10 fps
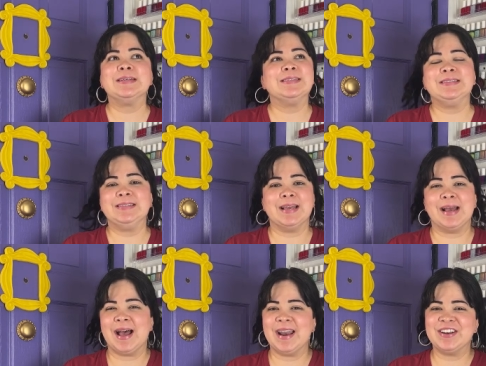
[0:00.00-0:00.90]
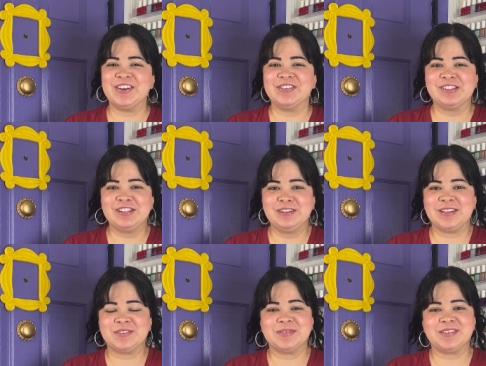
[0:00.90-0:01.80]
yeah, I don't know.
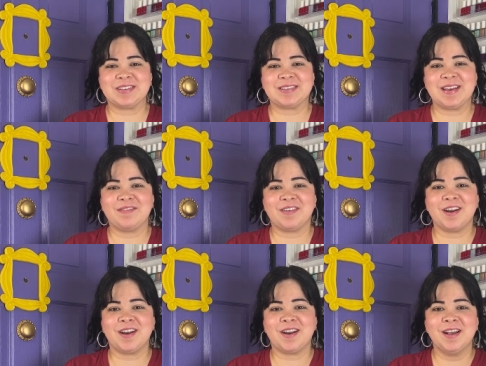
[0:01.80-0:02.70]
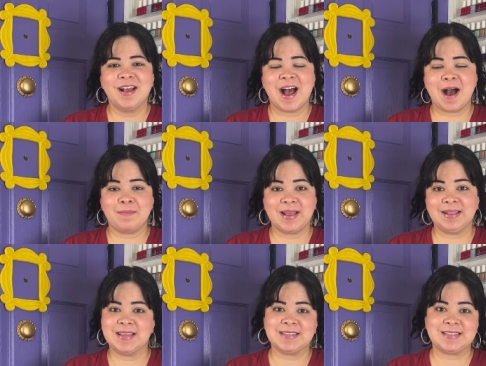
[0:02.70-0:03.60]
Clueless was just never on my
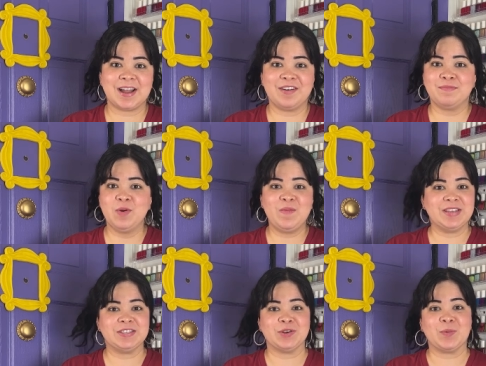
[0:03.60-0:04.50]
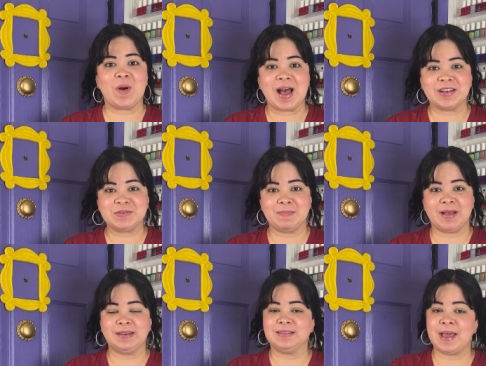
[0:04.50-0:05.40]
list of movies to watch,
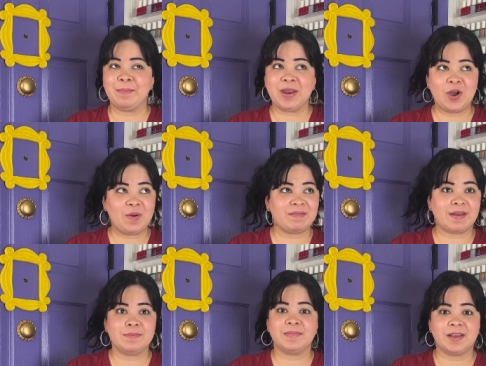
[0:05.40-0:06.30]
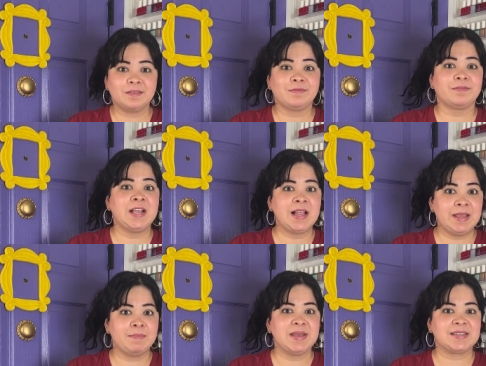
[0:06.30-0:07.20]
but let me know if I'm like
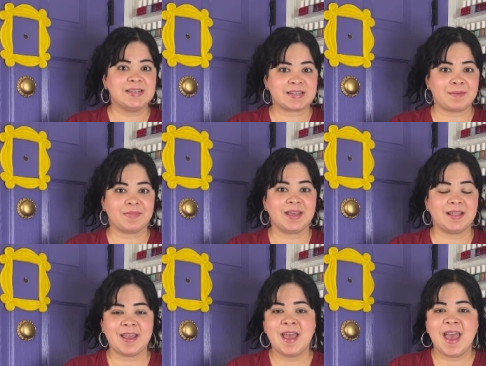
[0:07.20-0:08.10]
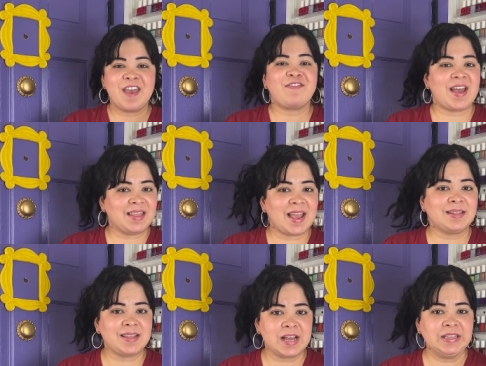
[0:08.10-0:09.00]
really missing something. Like if I like
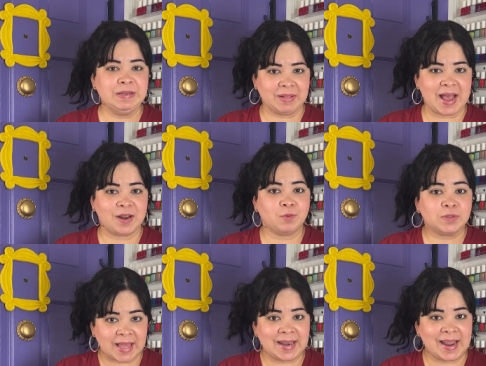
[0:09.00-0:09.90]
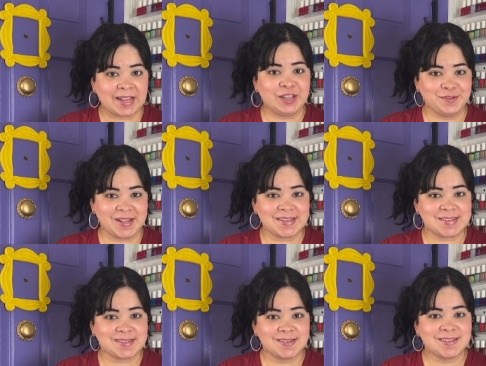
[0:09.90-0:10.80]
Legally Blonde, will I like
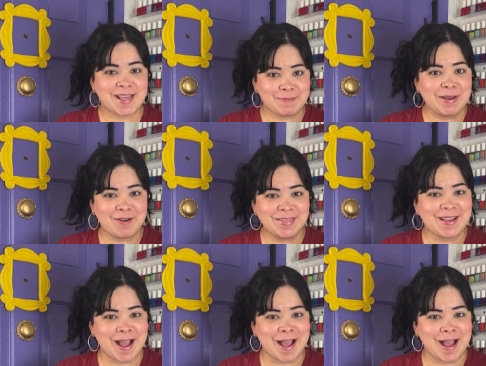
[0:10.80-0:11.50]
Clueless? let me know in the